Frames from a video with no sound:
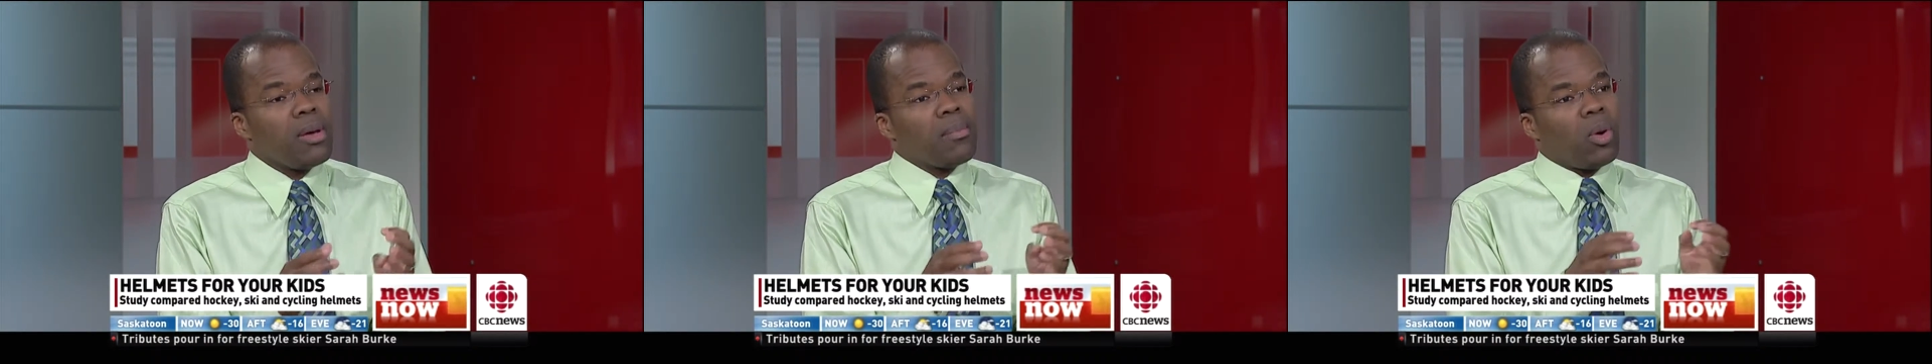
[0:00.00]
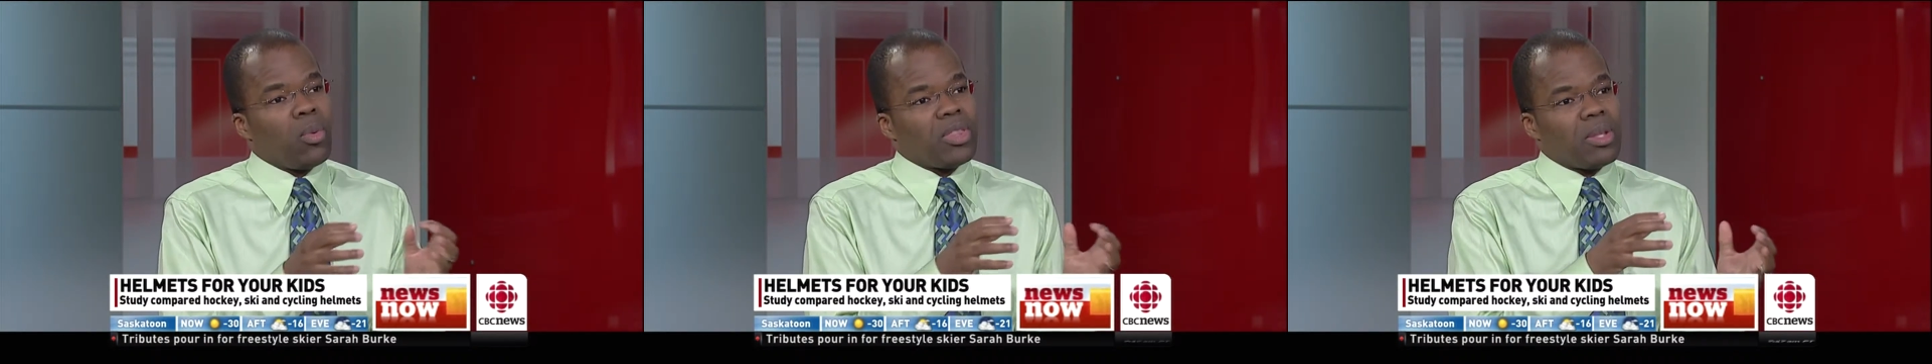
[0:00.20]

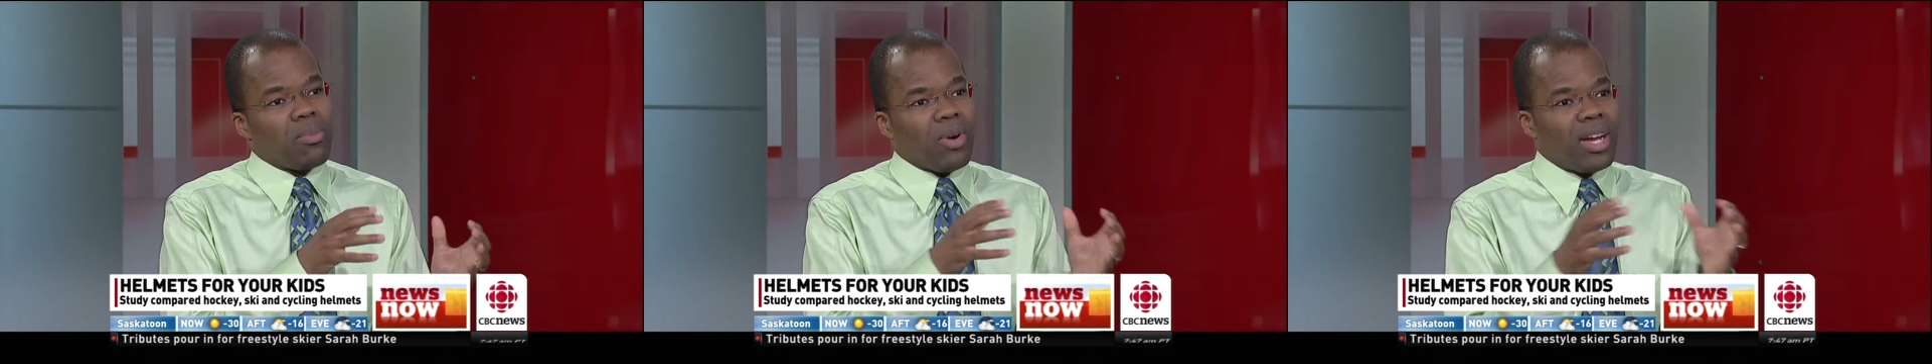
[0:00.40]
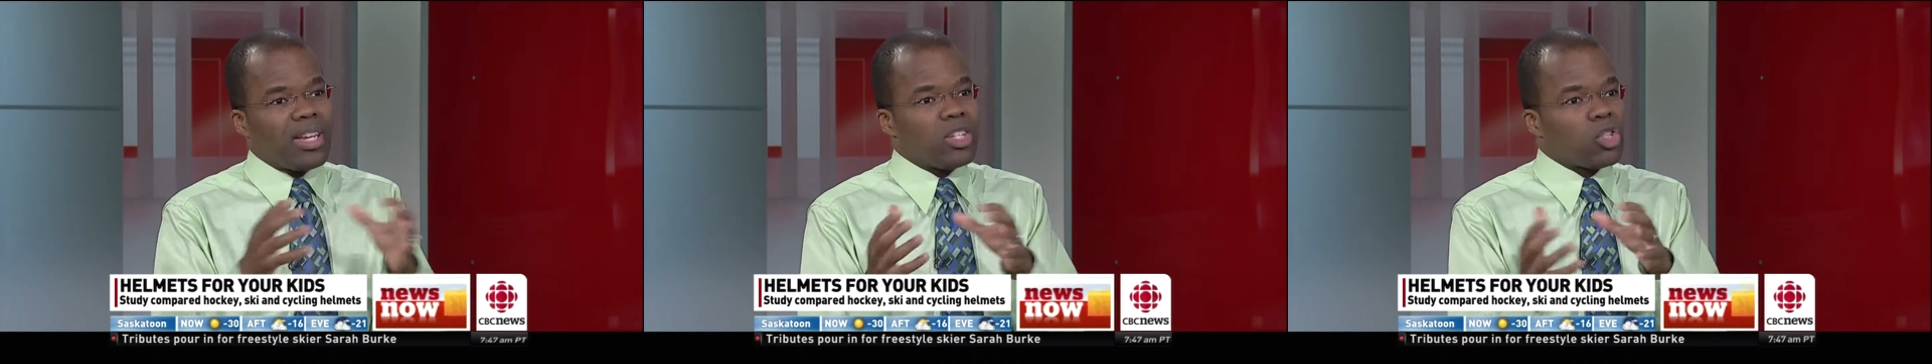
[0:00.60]
But when the
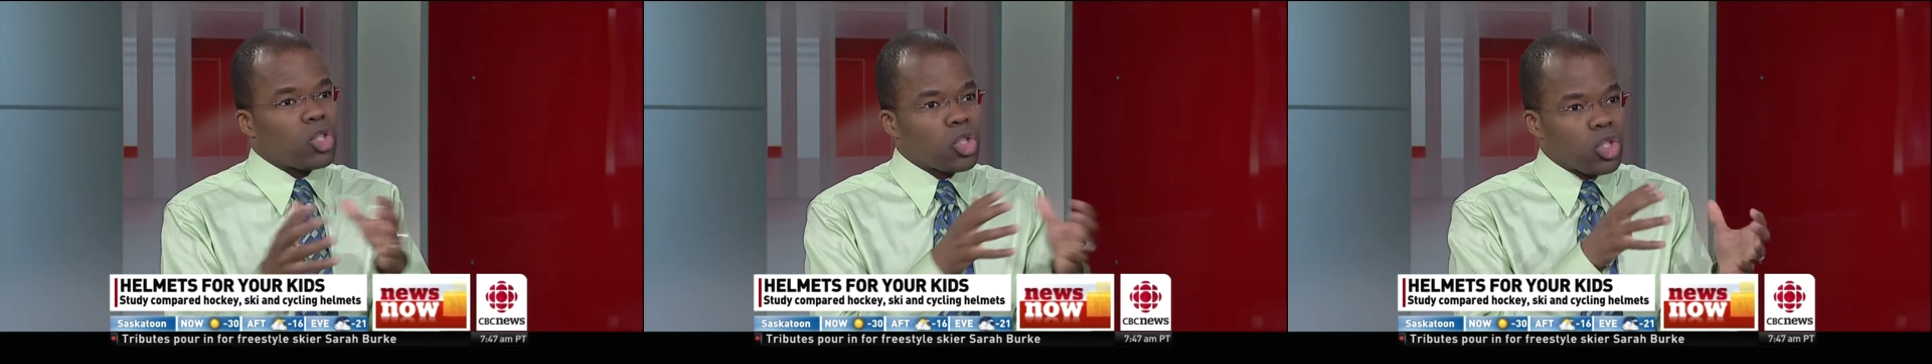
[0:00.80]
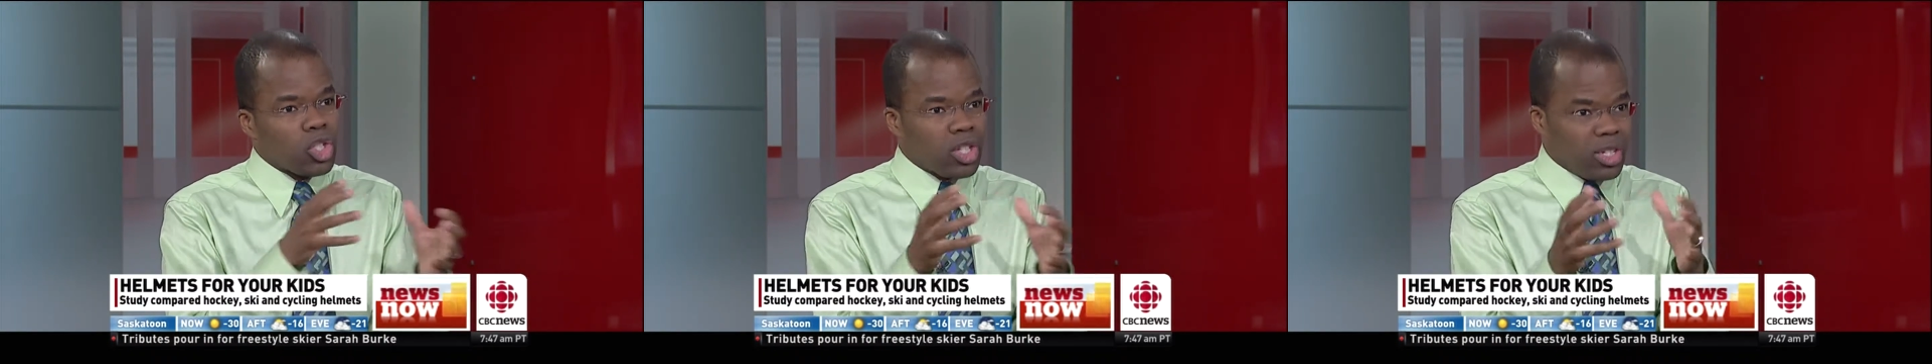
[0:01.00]
brain
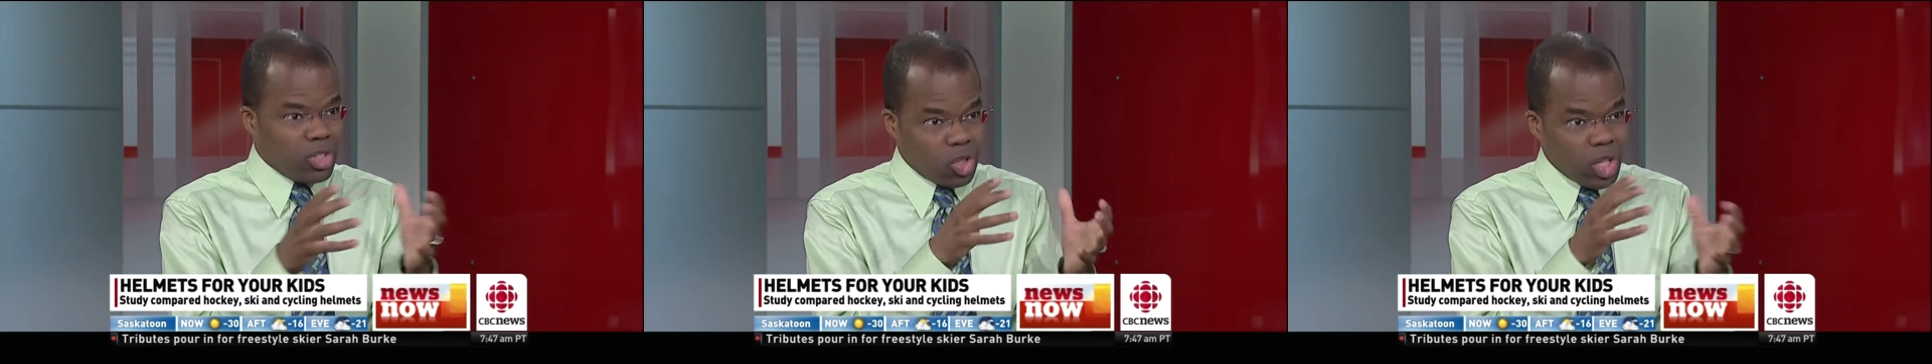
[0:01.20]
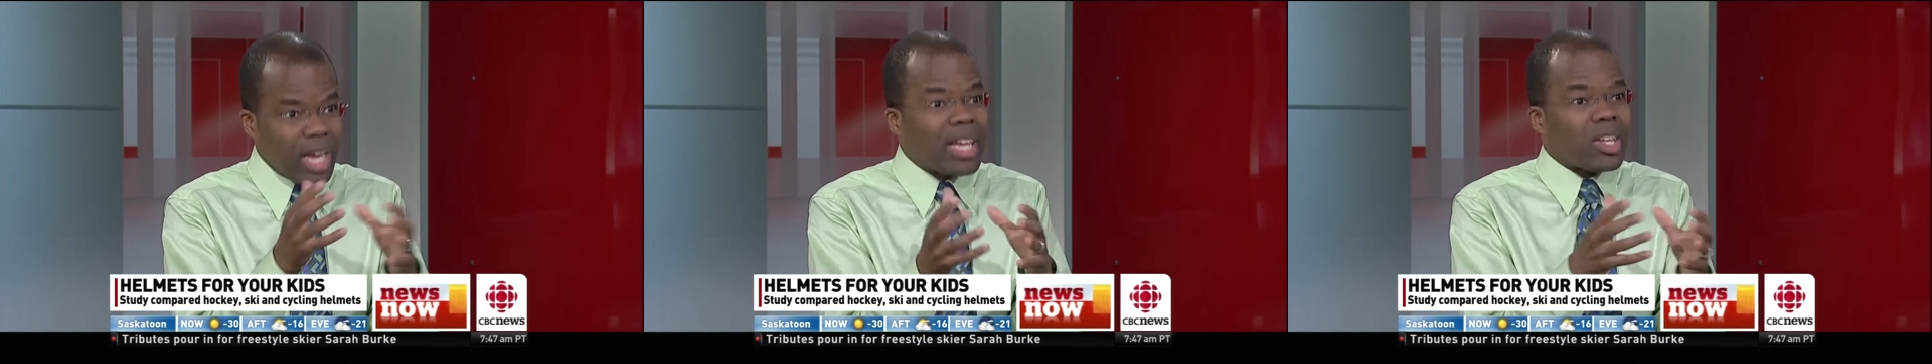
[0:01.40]
is
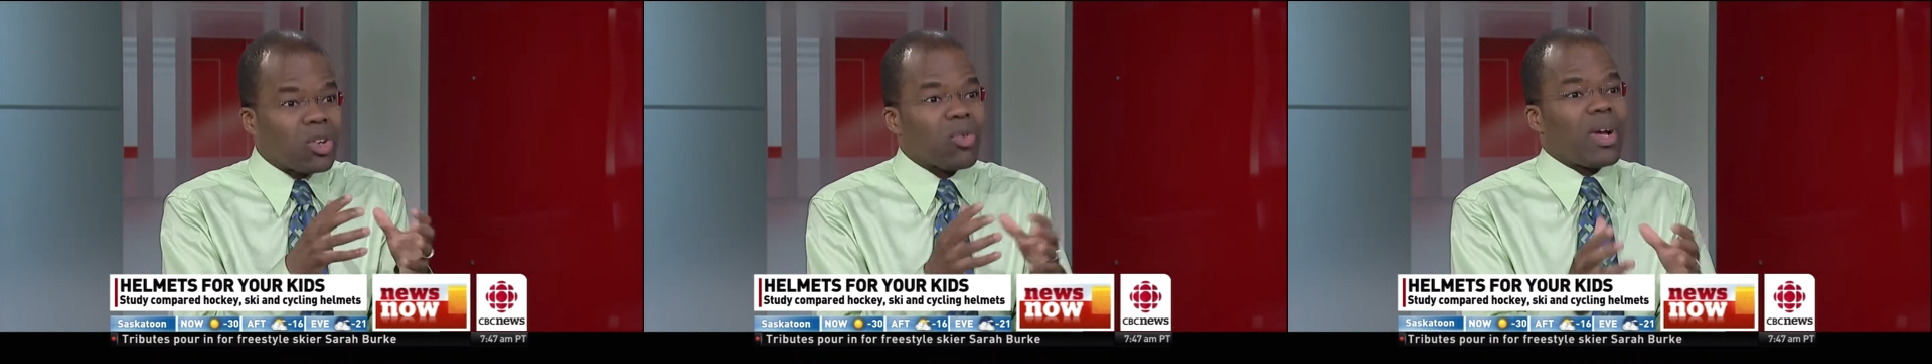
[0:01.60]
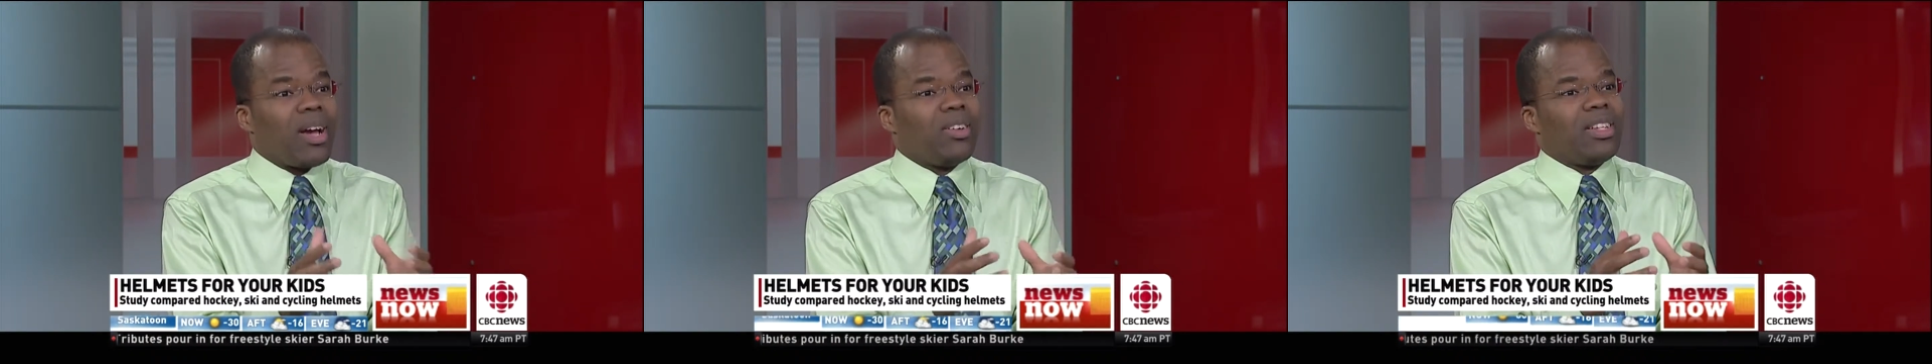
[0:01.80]
shaken
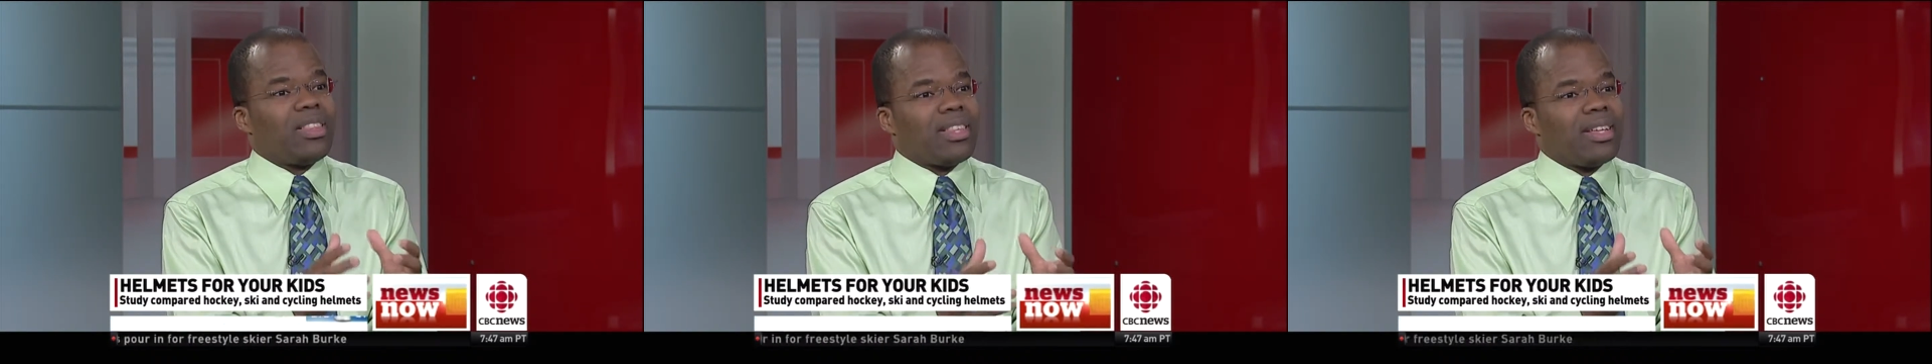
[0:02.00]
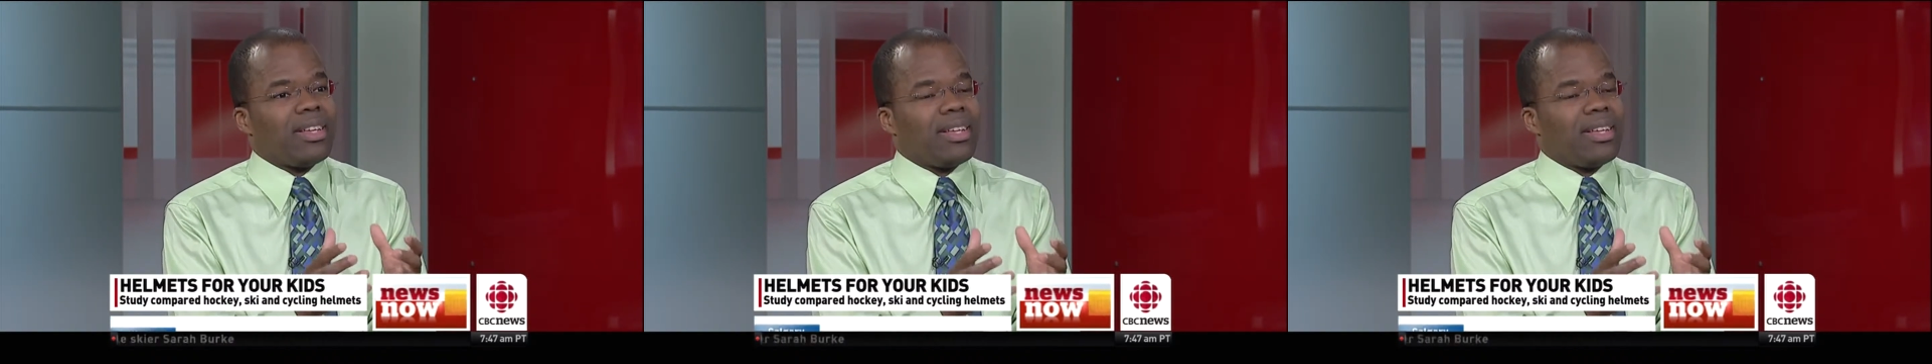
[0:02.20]
around